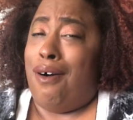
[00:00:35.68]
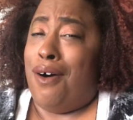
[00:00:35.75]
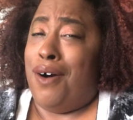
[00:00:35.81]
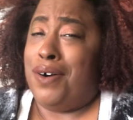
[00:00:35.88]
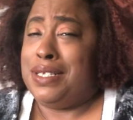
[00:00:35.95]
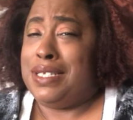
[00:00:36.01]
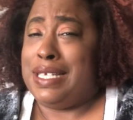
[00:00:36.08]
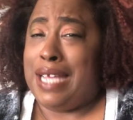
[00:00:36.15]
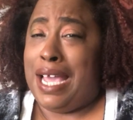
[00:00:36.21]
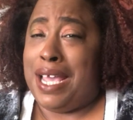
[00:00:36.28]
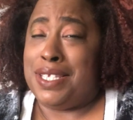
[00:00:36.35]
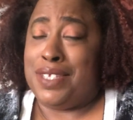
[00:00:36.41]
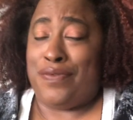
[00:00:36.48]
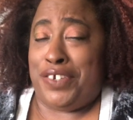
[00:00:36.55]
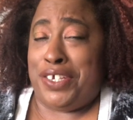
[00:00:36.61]
On
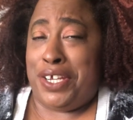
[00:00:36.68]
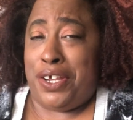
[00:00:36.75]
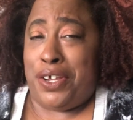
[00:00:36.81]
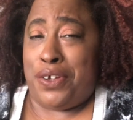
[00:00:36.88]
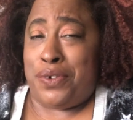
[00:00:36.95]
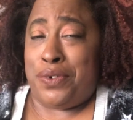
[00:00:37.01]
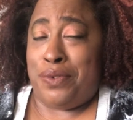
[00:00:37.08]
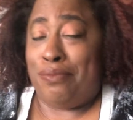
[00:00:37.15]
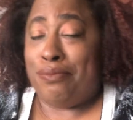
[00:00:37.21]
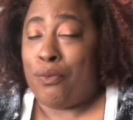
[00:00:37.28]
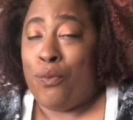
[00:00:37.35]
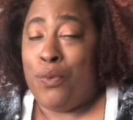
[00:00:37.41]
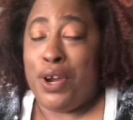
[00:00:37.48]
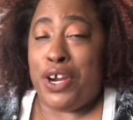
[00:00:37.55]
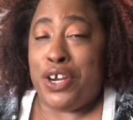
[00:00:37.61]
today's video,
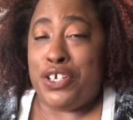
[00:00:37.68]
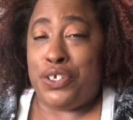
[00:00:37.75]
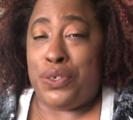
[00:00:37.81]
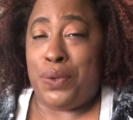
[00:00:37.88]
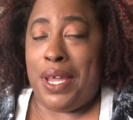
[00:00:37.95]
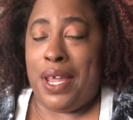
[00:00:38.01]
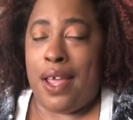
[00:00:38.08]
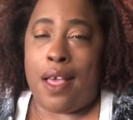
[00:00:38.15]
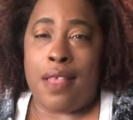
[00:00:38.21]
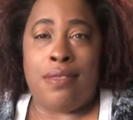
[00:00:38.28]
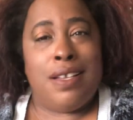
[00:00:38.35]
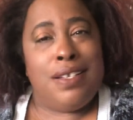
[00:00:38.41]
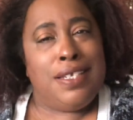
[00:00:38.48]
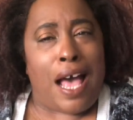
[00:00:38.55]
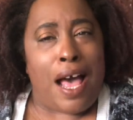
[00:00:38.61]
we're doing
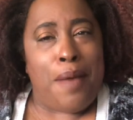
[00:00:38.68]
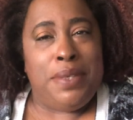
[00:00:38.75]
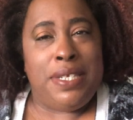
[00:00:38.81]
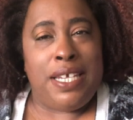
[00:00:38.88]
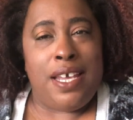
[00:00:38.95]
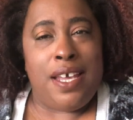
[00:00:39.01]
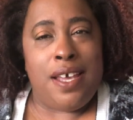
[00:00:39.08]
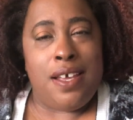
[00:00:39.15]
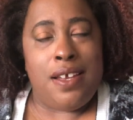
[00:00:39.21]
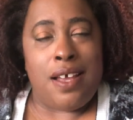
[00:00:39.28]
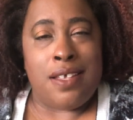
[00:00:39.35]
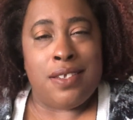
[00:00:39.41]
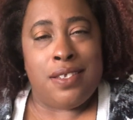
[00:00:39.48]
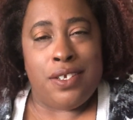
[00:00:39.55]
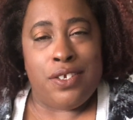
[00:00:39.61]
the top ten
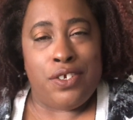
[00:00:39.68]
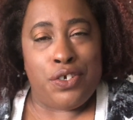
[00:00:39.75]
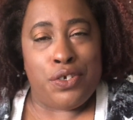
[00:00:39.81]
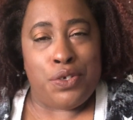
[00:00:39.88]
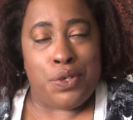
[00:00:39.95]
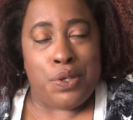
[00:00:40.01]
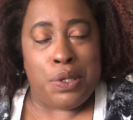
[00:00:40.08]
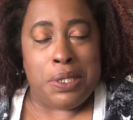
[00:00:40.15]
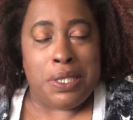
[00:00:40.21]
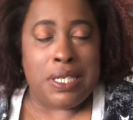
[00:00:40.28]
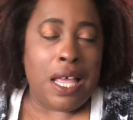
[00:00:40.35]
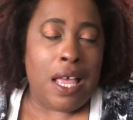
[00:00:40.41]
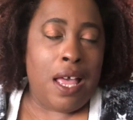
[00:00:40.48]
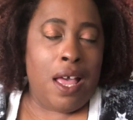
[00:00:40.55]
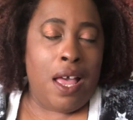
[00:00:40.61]
essentials
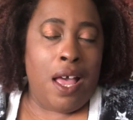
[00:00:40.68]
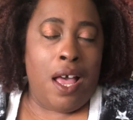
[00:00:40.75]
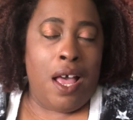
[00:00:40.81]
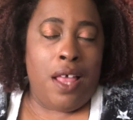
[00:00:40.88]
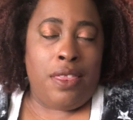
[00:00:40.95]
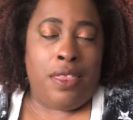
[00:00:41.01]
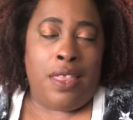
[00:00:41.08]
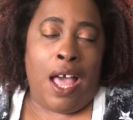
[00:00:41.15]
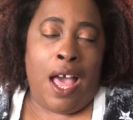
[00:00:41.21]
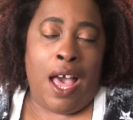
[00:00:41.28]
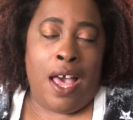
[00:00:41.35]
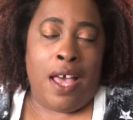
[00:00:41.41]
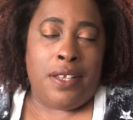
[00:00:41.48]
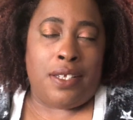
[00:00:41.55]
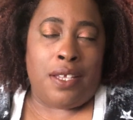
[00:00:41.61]

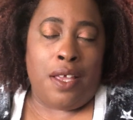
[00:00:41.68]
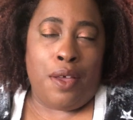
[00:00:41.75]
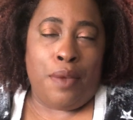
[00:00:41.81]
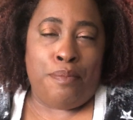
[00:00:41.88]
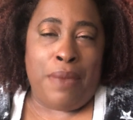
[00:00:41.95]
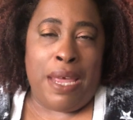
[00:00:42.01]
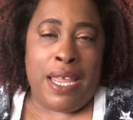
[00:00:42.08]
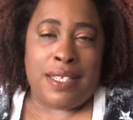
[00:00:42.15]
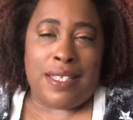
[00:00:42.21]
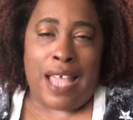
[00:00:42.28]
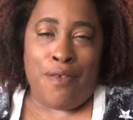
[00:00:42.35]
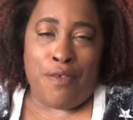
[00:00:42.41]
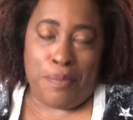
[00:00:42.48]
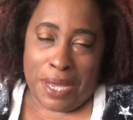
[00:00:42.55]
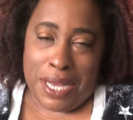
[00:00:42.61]
that makes
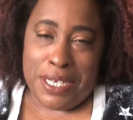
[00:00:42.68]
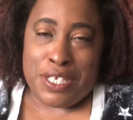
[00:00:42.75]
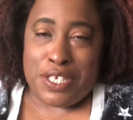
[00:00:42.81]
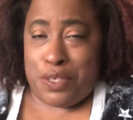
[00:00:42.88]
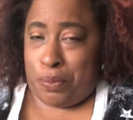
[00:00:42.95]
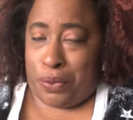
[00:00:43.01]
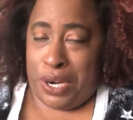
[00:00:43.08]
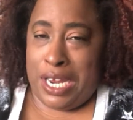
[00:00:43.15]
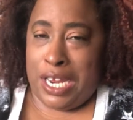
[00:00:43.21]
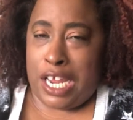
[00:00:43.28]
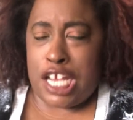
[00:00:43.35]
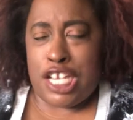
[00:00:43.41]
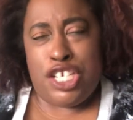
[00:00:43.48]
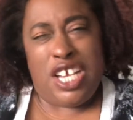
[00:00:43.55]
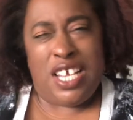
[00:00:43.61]
everybody's spring
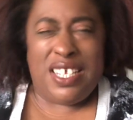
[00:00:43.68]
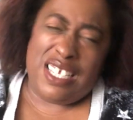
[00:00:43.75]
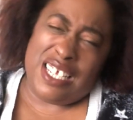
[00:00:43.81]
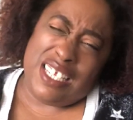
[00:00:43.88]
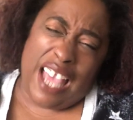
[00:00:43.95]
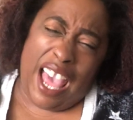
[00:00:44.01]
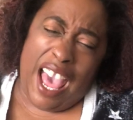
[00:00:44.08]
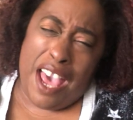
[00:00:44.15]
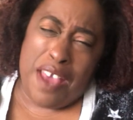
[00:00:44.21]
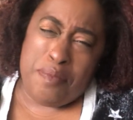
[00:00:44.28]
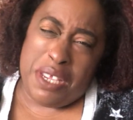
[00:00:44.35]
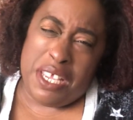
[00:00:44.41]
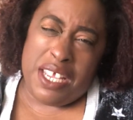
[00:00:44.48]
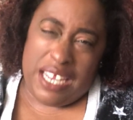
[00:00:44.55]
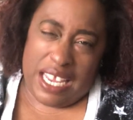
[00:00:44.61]
just a tad
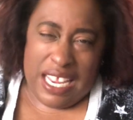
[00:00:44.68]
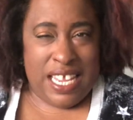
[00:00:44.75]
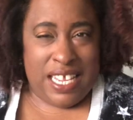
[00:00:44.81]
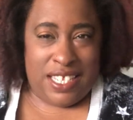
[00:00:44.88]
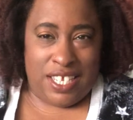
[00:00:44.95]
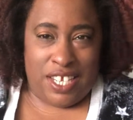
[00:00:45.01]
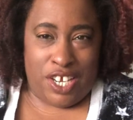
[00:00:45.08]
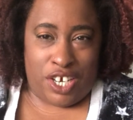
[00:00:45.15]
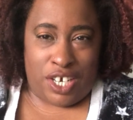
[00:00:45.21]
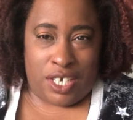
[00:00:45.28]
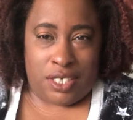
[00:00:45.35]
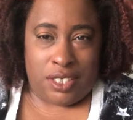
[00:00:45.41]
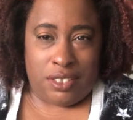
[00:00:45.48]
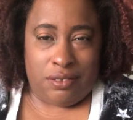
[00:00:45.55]
bit easier.